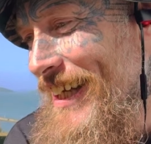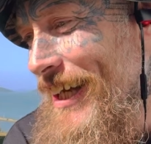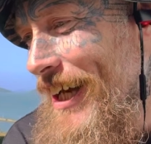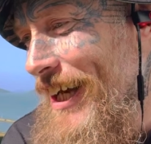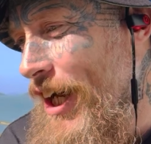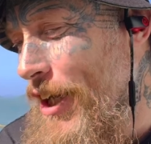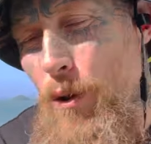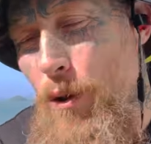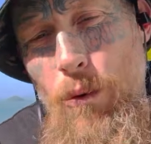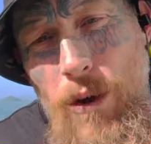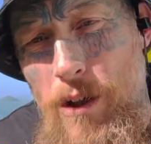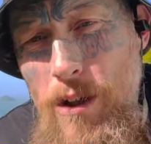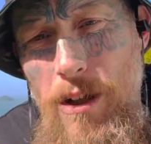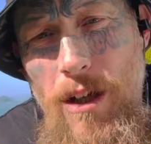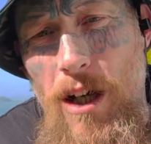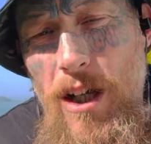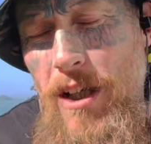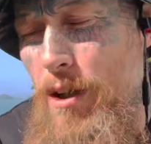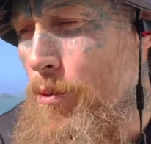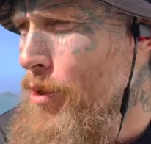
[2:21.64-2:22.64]
I don't
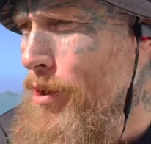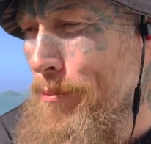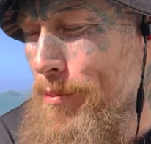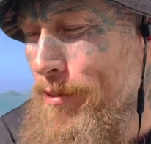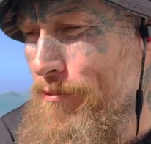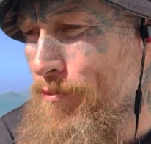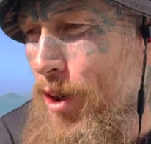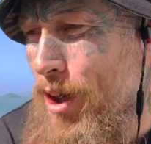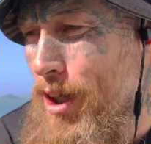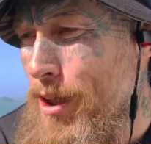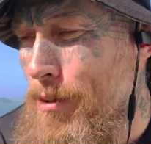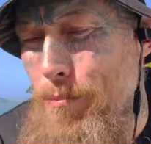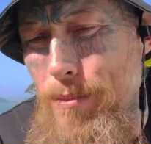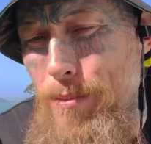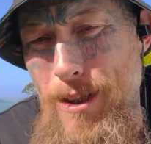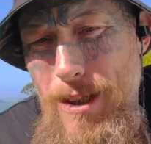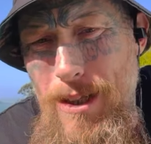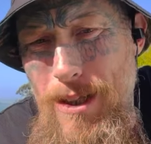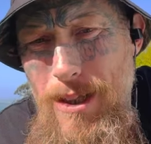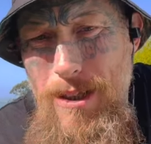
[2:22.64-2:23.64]
want to be violent,
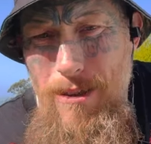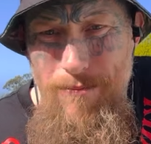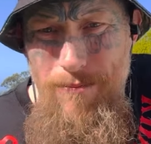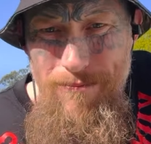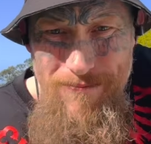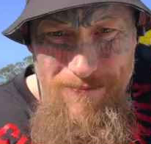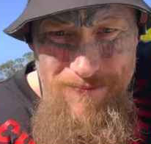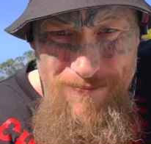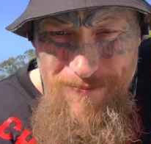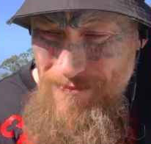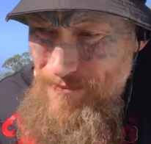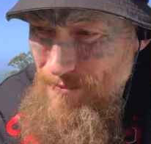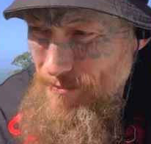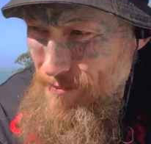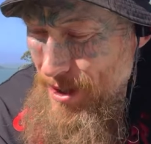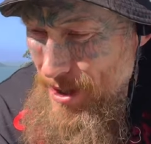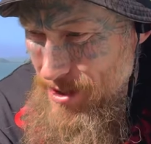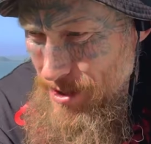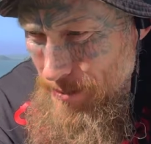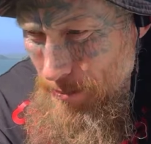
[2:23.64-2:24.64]
but
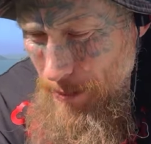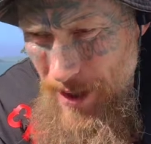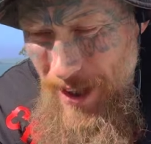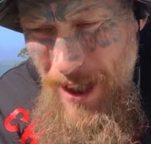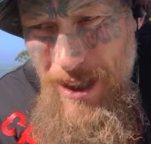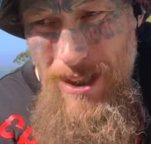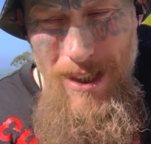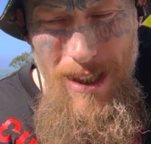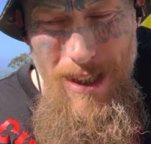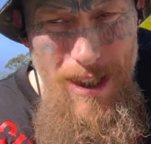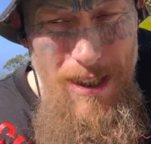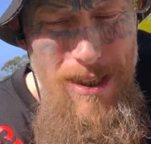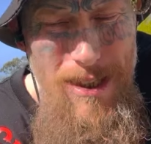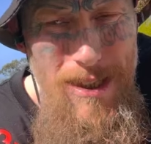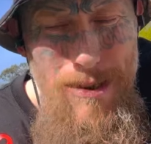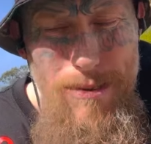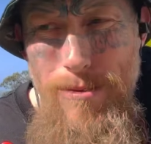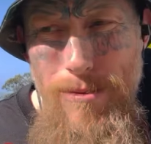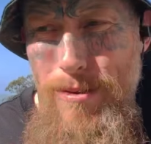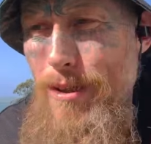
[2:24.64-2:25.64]
it's in my nature.
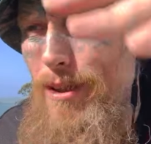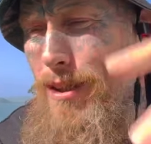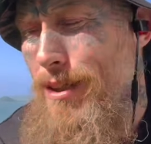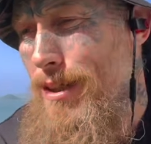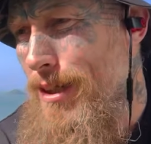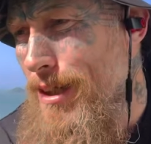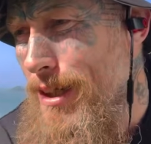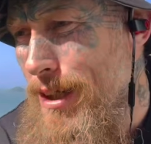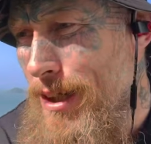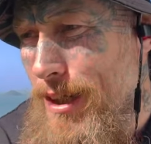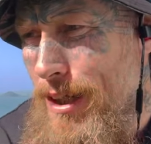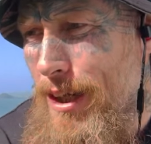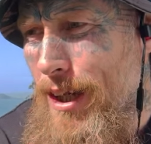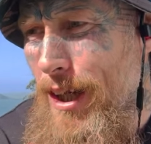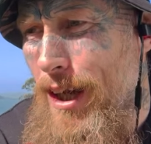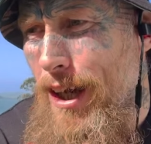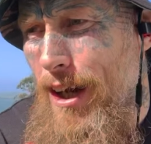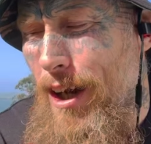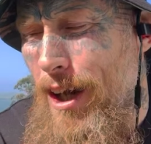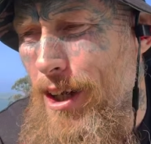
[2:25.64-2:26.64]
That's,
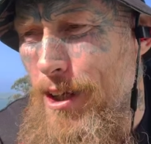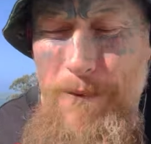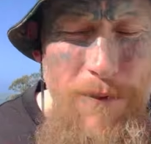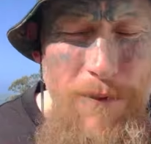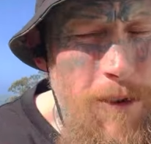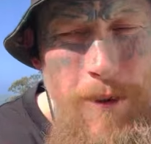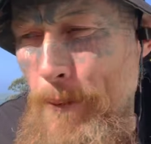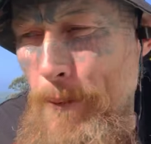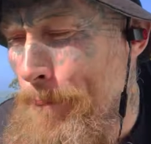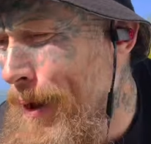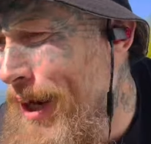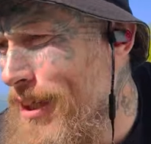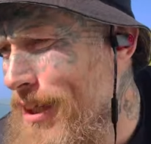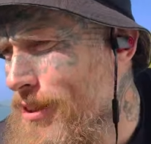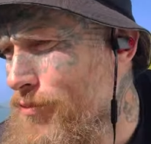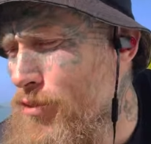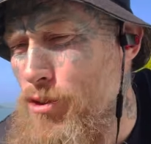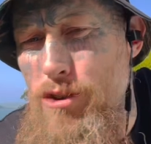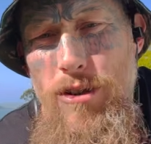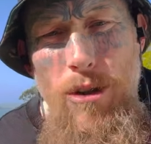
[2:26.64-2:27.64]
I lived in the past
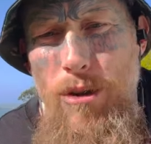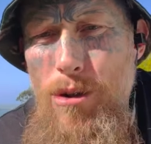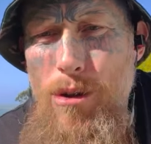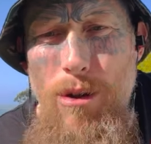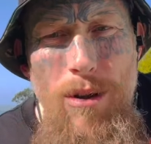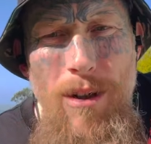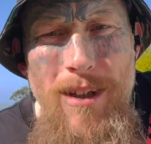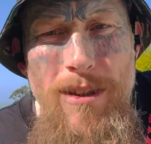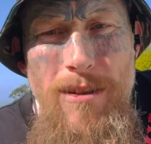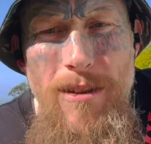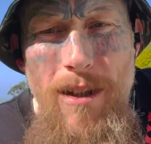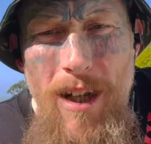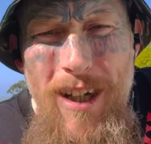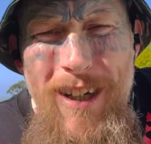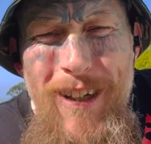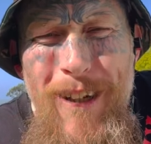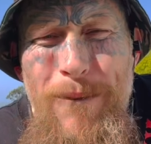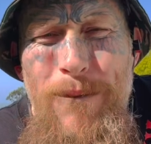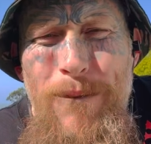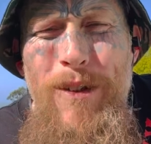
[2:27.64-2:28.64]
for so long. I
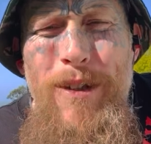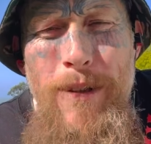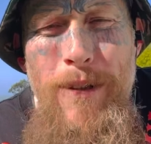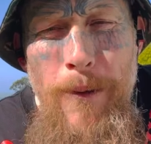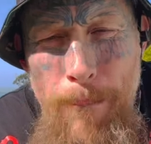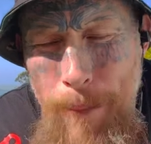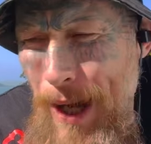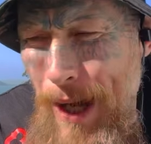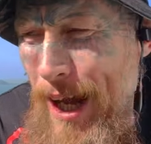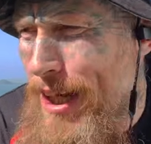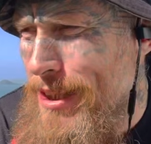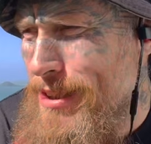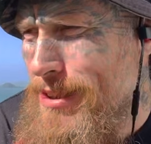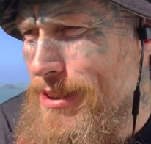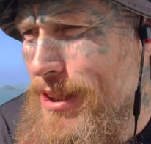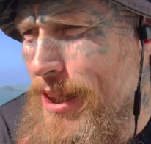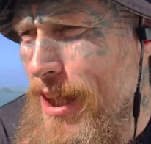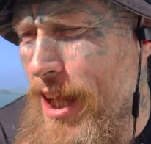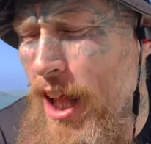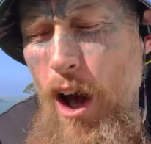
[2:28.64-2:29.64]
lived in the past,
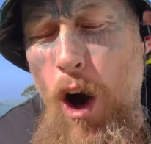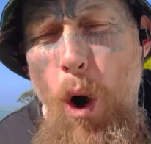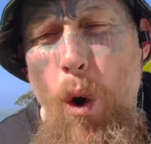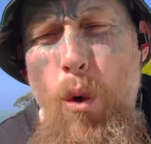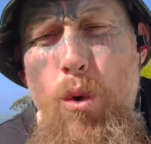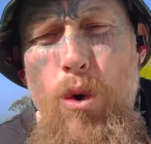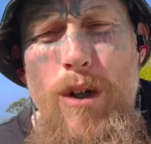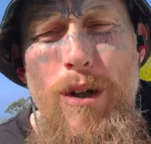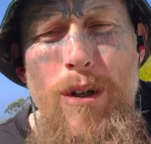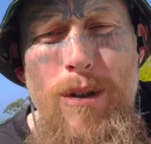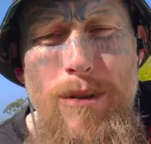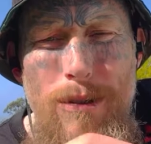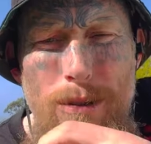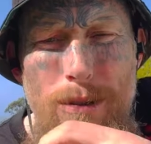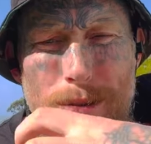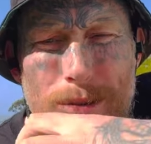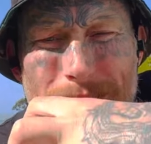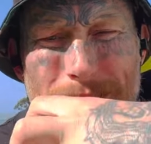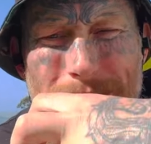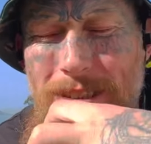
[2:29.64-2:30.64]
holding on
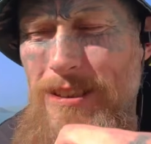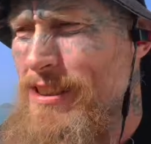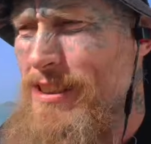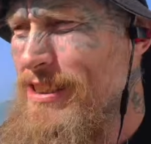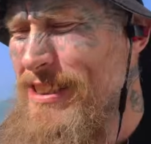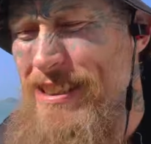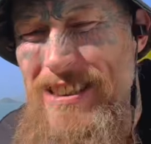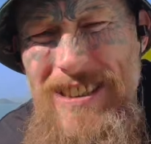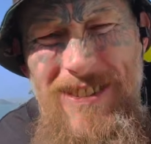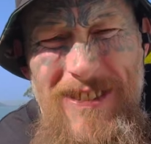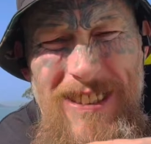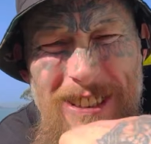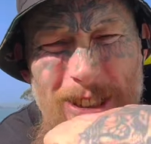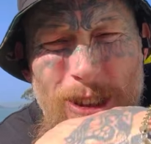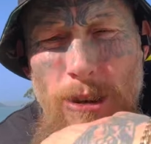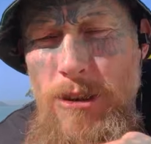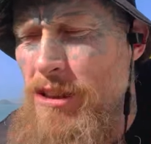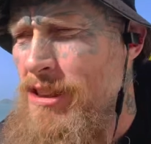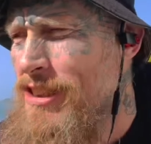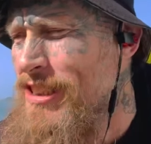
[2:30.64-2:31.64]
to
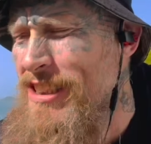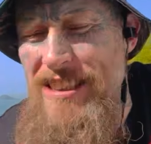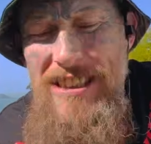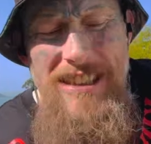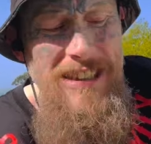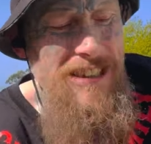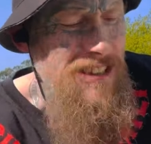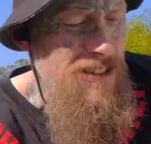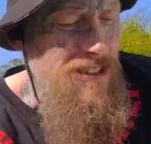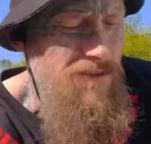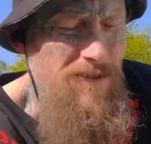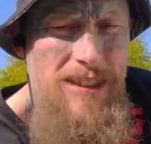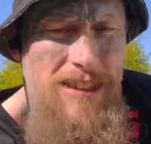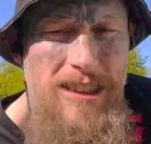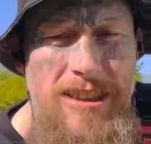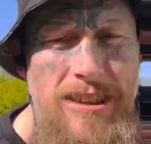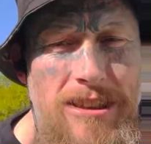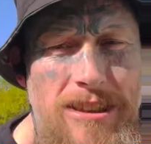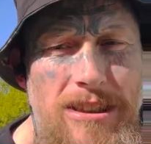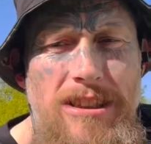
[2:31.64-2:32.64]
all this negative
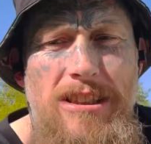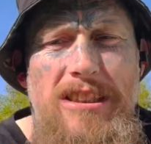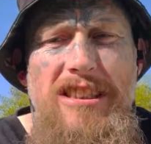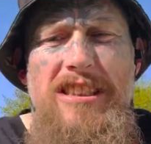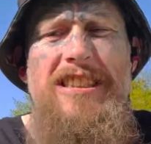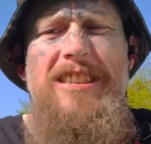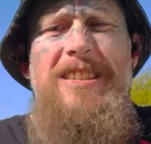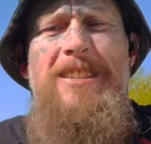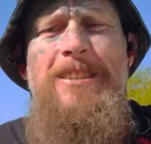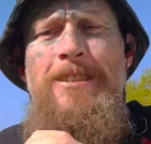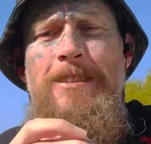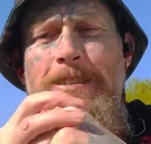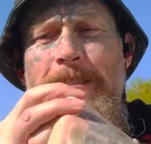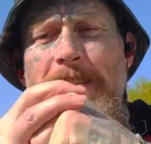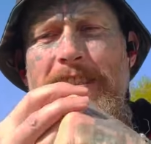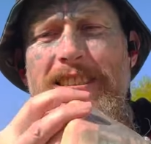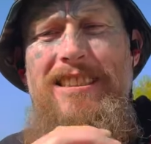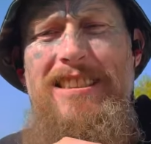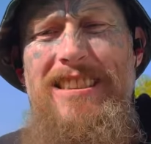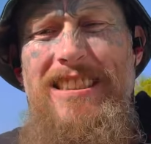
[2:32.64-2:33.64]
energy,
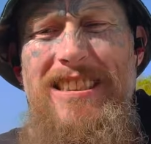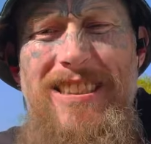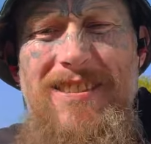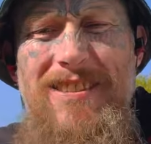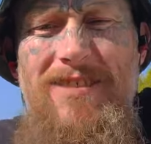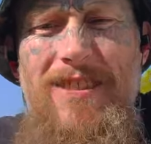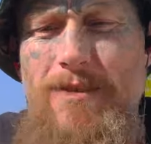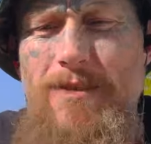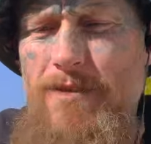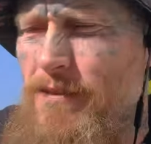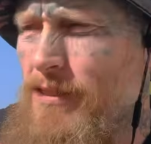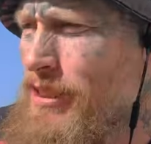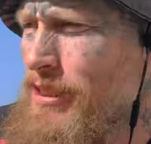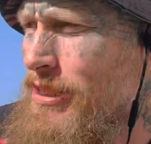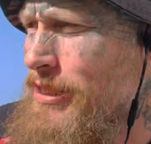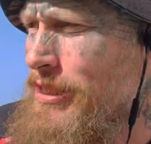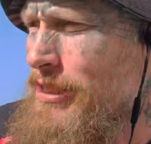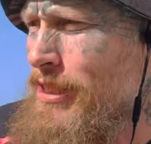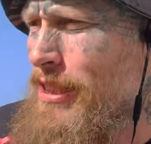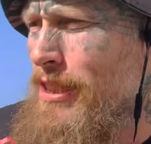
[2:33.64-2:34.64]
negative,
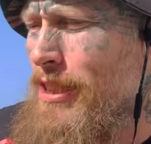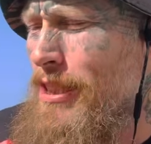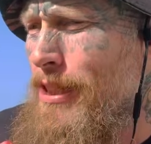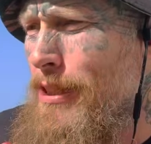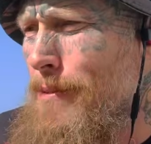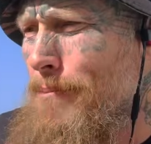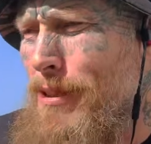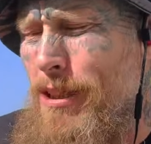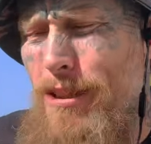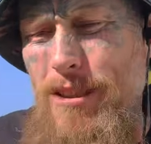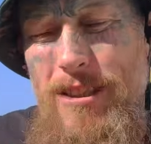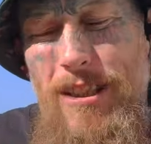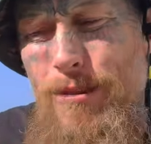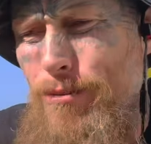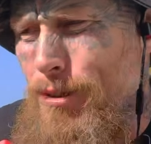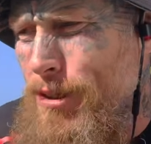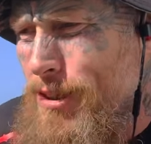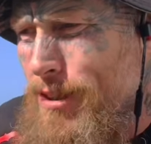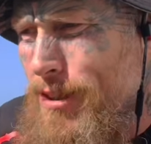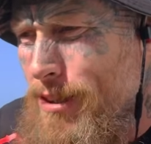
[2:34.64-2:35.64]
because this
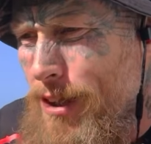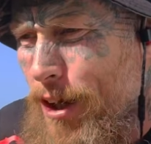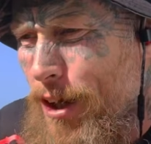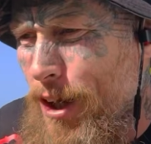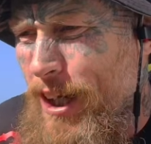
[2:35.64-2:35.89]
was, I